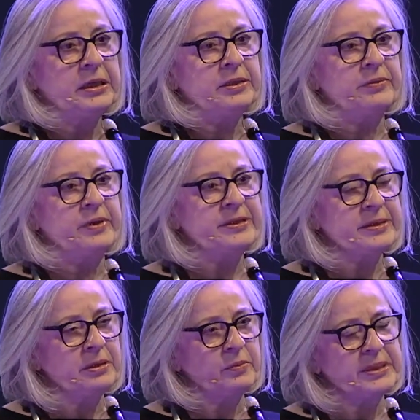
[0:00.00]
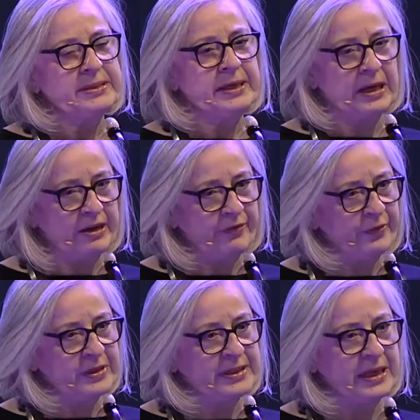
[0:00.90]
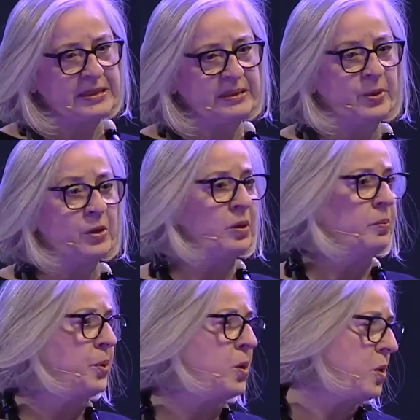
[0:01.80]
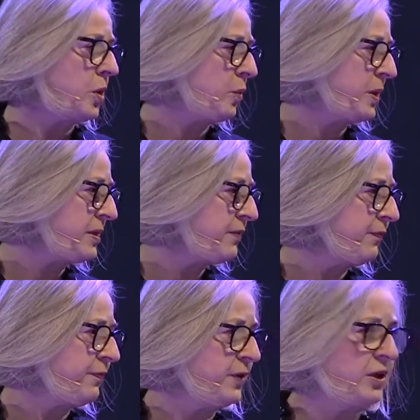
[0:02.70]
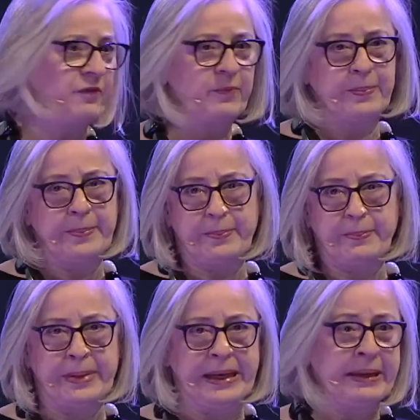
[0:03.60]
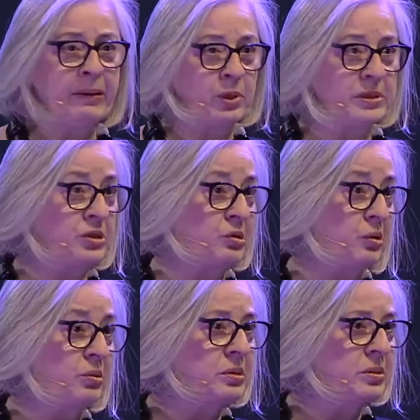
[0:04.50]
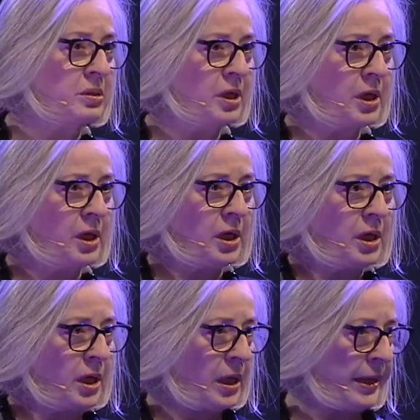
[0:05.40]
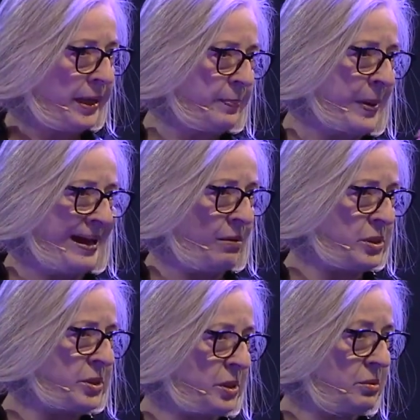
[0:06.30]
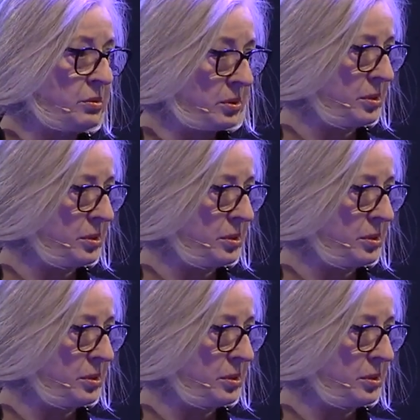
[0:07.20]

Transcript: the reason it was tough is that the whole board was full of men in suits. I had power suit,